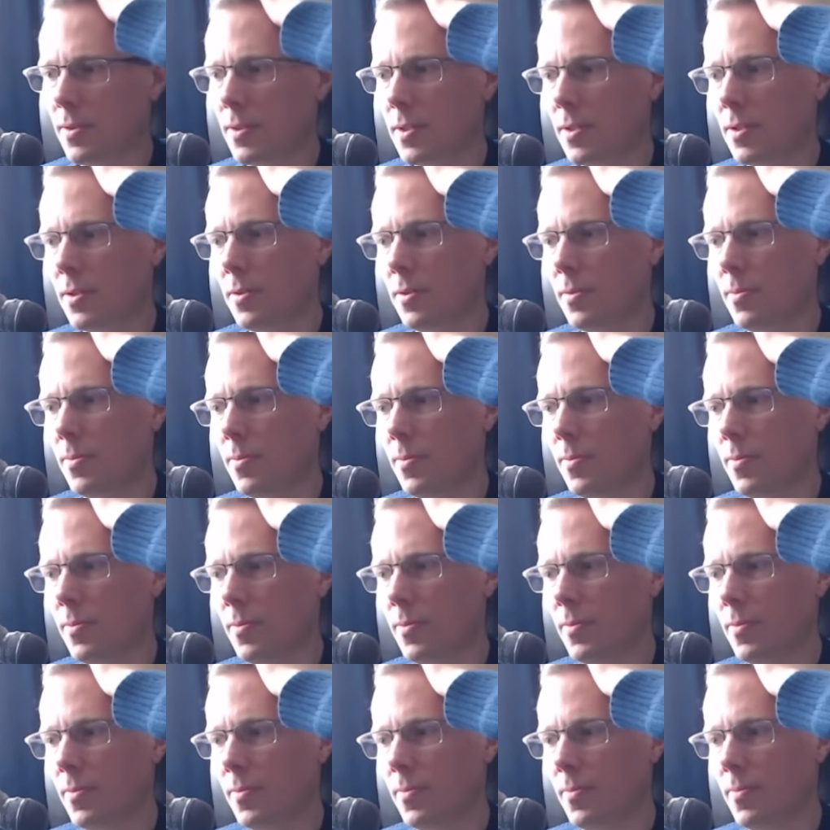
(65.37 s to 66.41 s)
two,
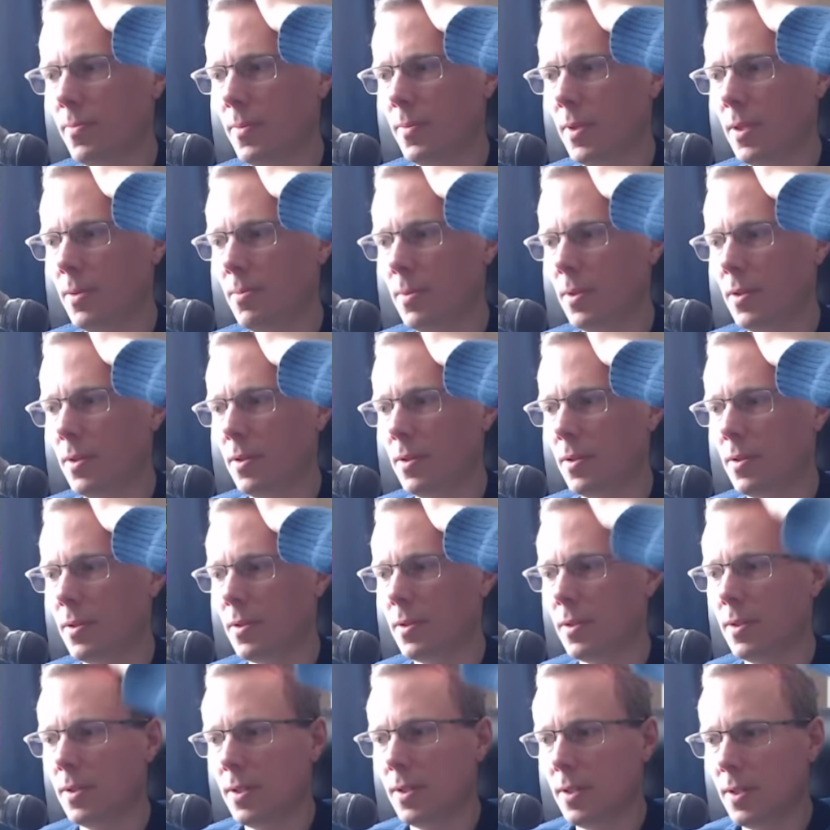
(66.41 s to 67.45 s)
maybe.
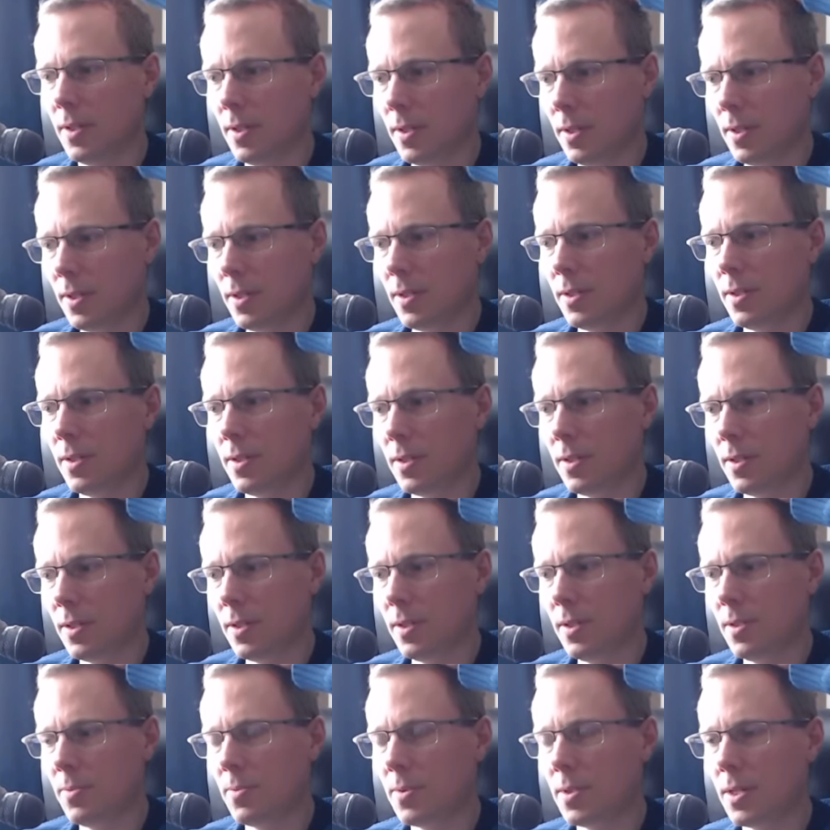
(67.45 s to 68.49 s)

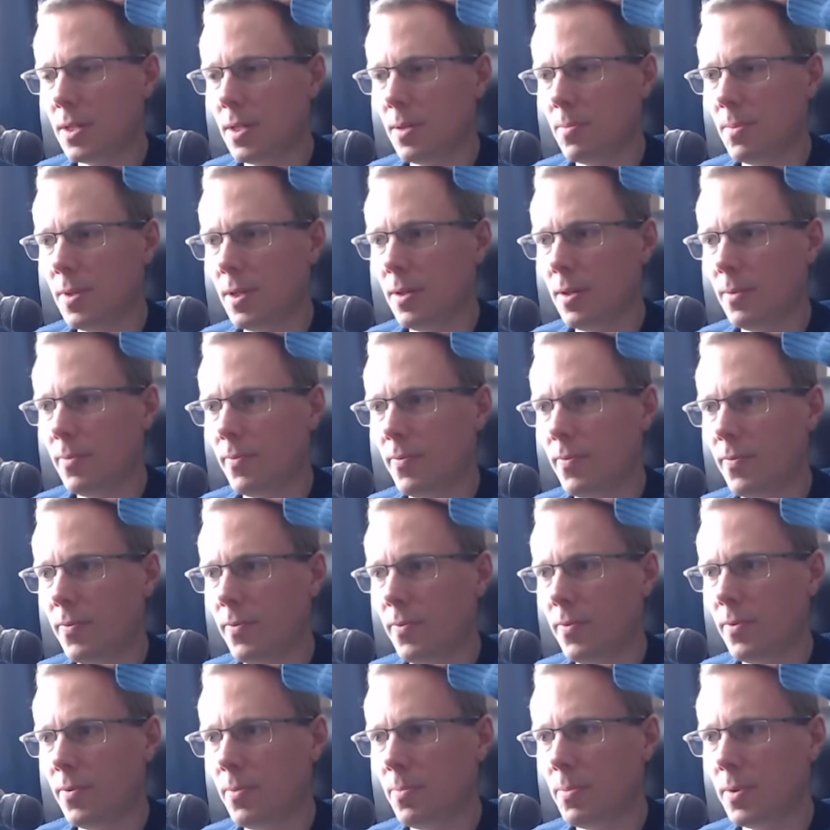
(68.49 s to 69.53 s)
This would set me up
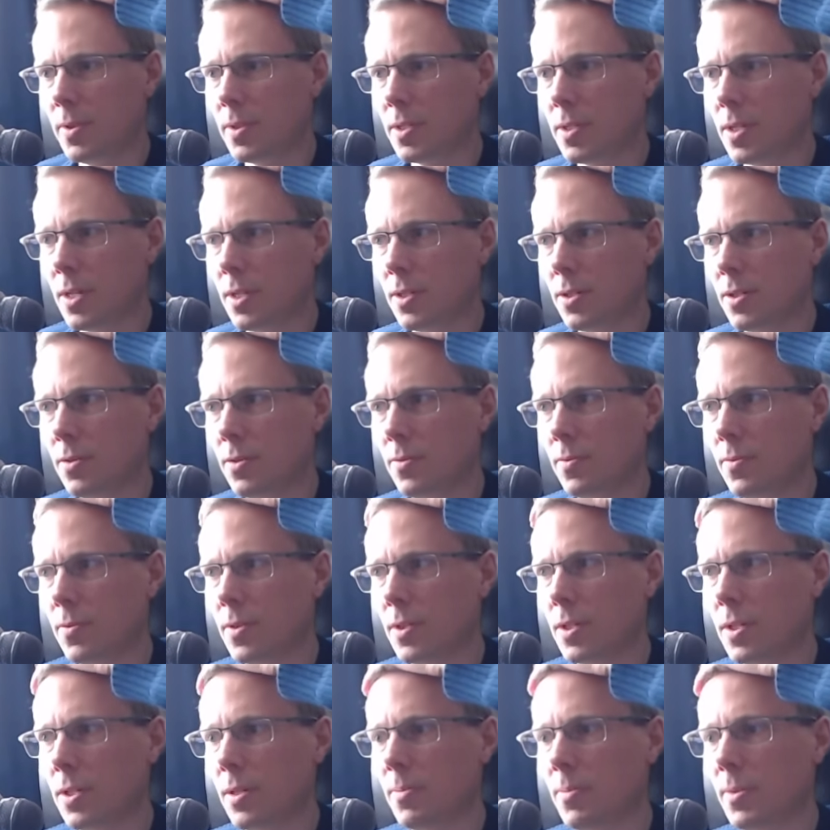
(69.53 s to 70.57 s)
for potential
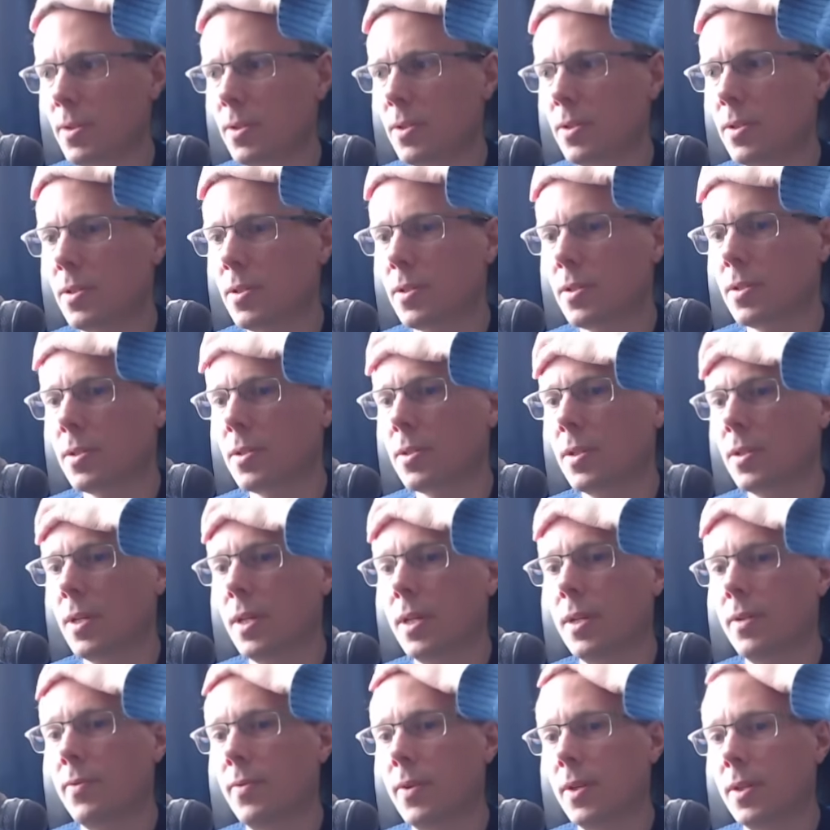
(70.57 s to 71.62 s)
summons, and
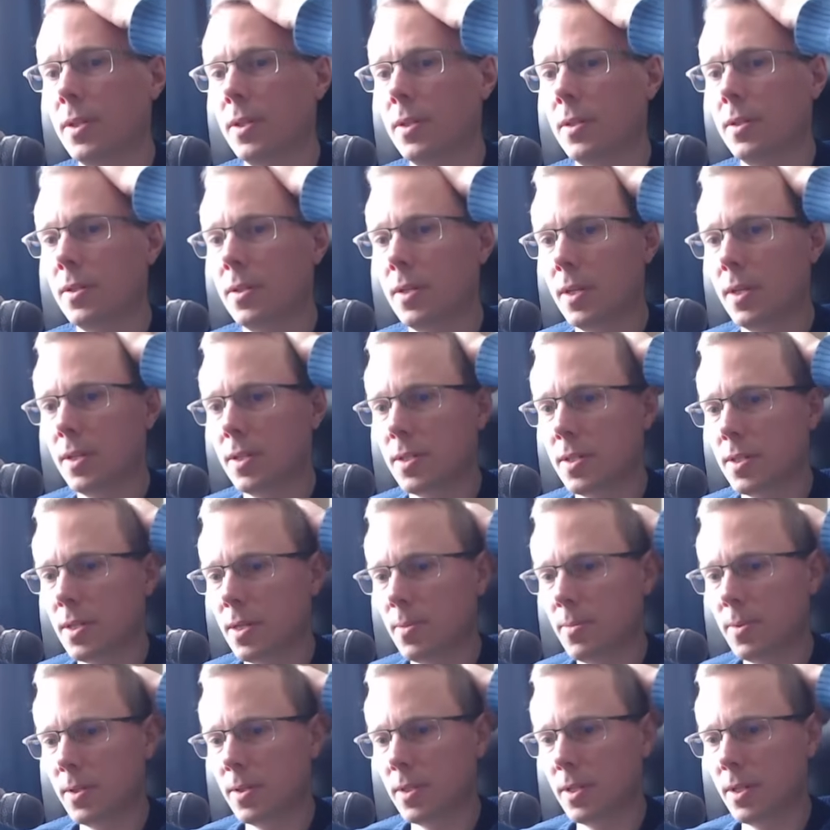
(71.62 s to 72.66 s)
if I didn't get
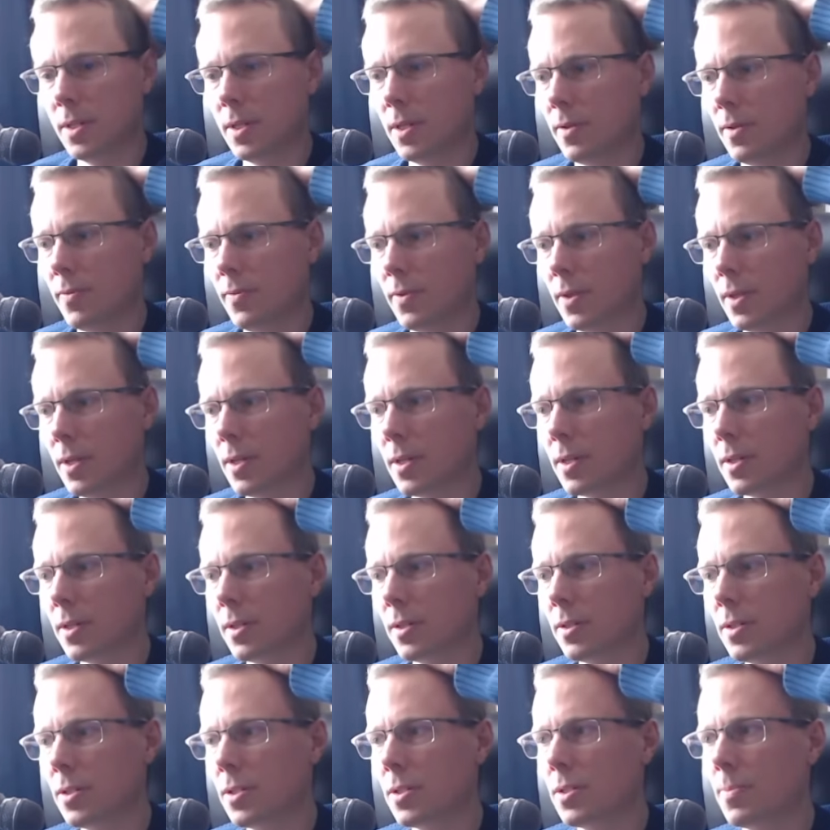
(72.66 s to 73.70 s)
summons enough, then I can
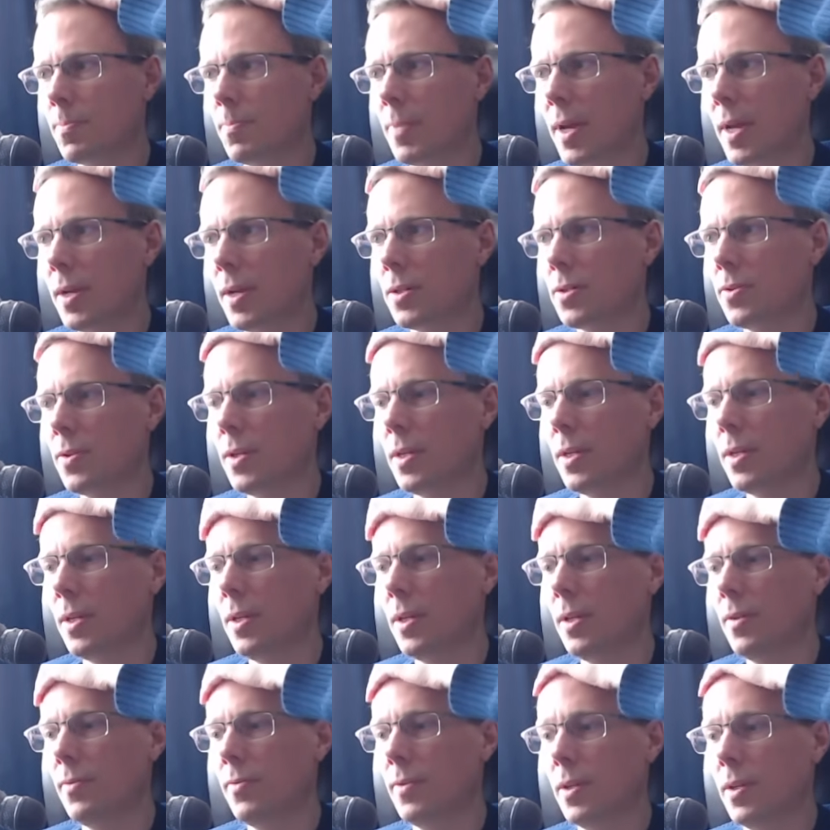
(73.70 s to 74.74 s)
just backtrack and
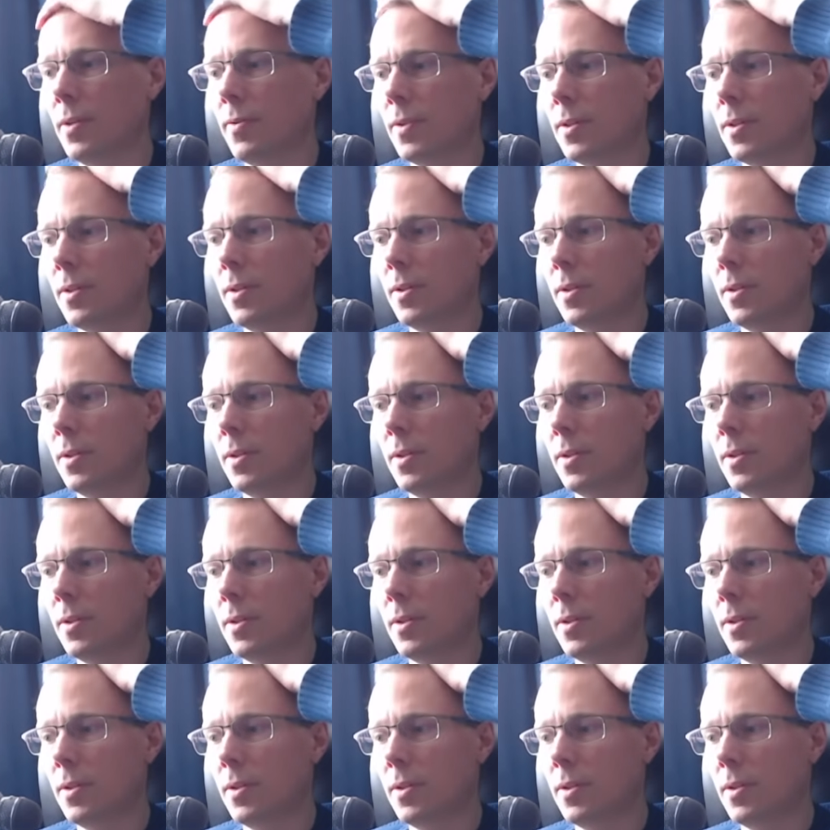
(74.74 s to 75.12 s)
get rid of it.